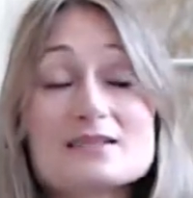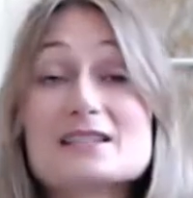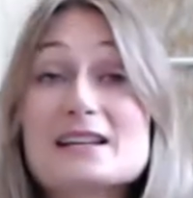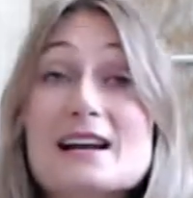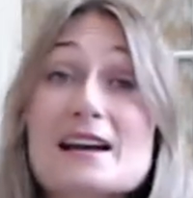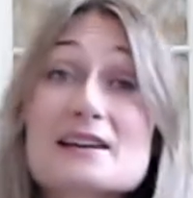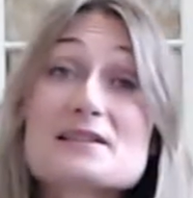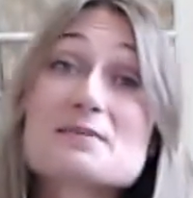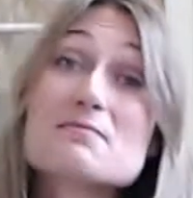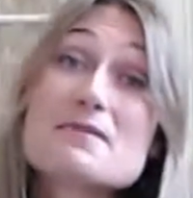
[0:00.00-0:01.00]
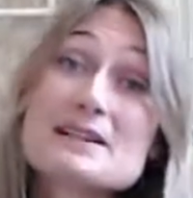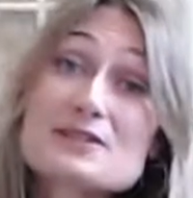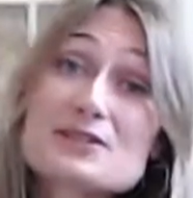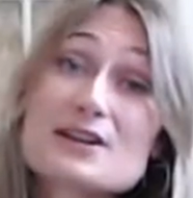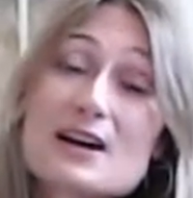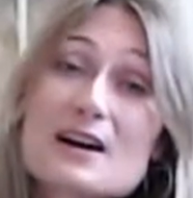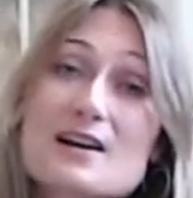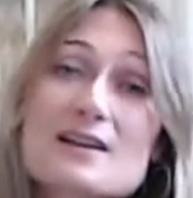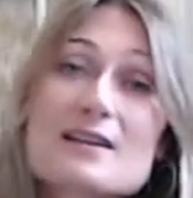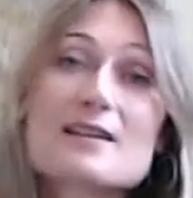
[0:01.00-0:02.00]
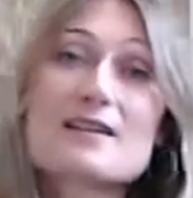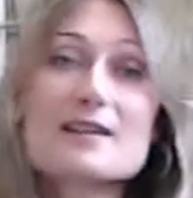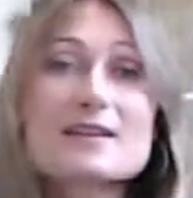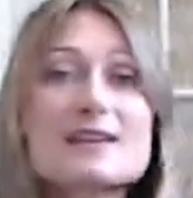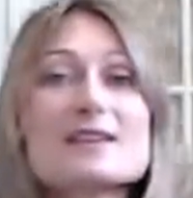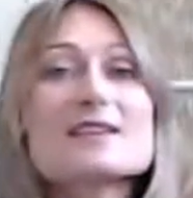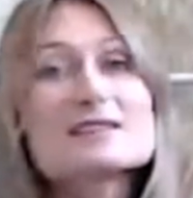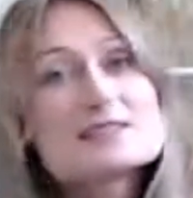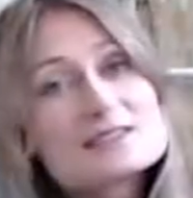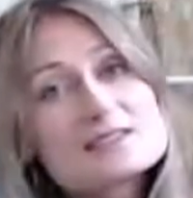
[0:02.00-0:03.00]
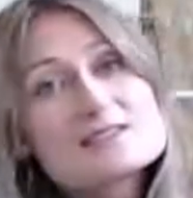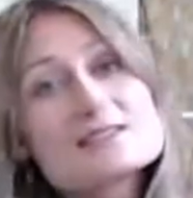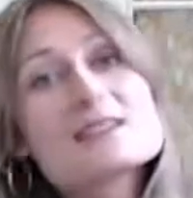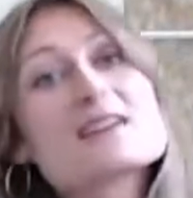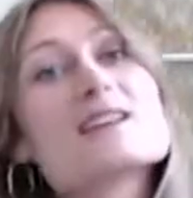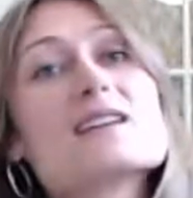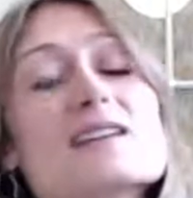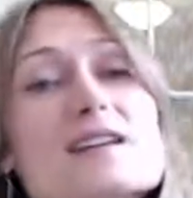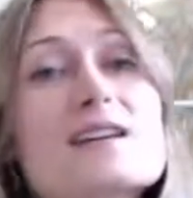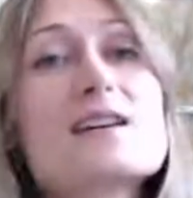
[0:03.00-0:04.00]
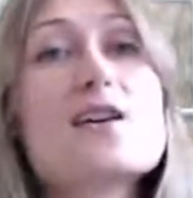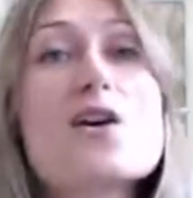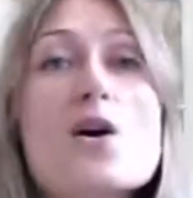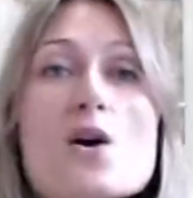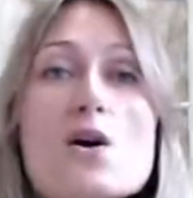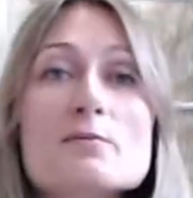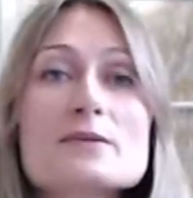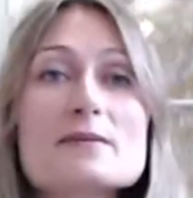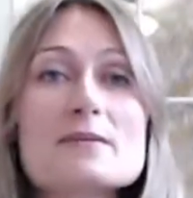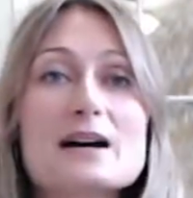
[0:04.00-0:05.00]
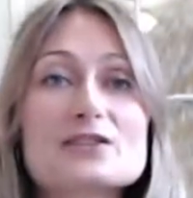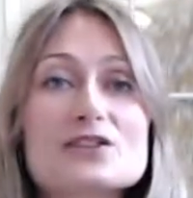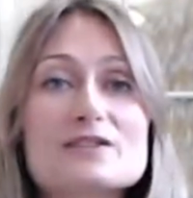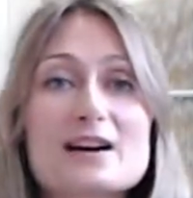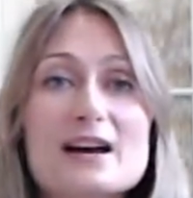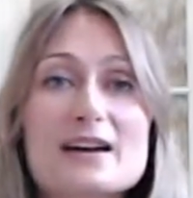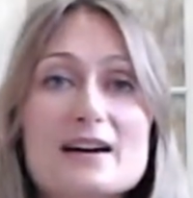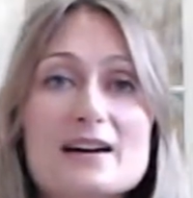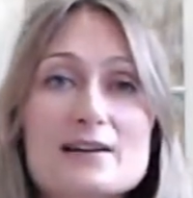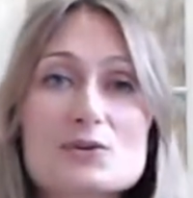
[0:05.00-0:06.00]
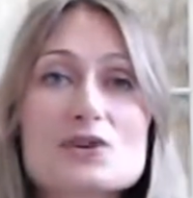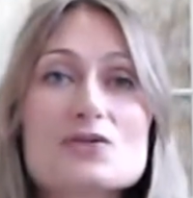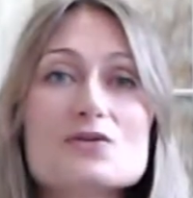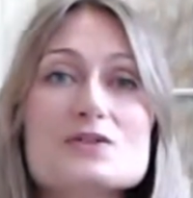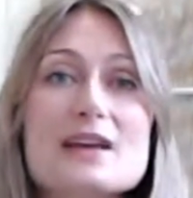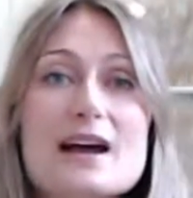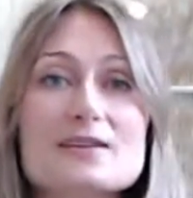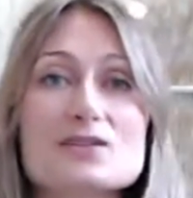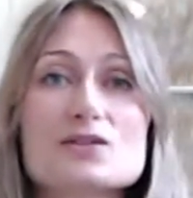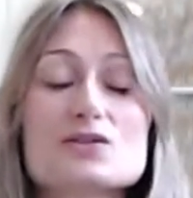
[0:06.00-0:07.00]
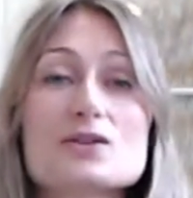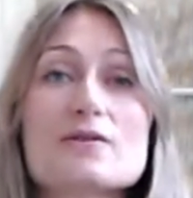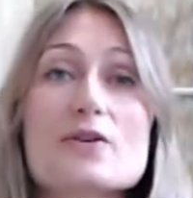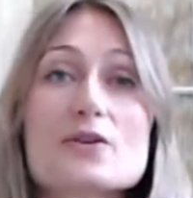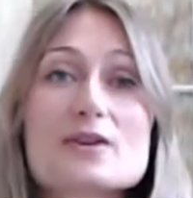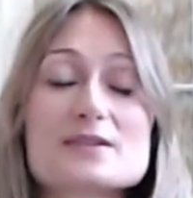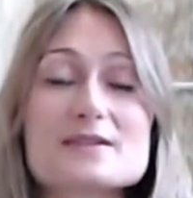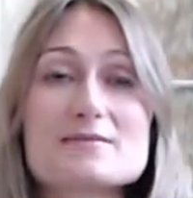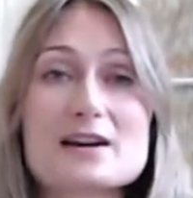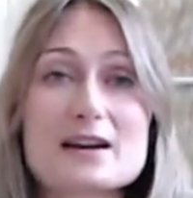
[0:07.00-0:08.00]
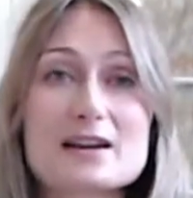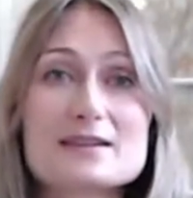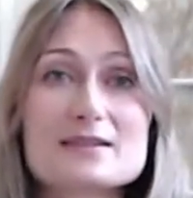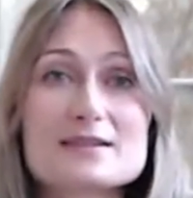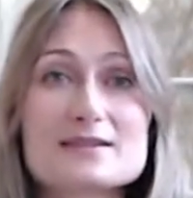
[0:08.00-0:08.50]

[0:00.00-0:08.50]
Today's mantra is Om Namah Shivaya, and we use that to focus the mind.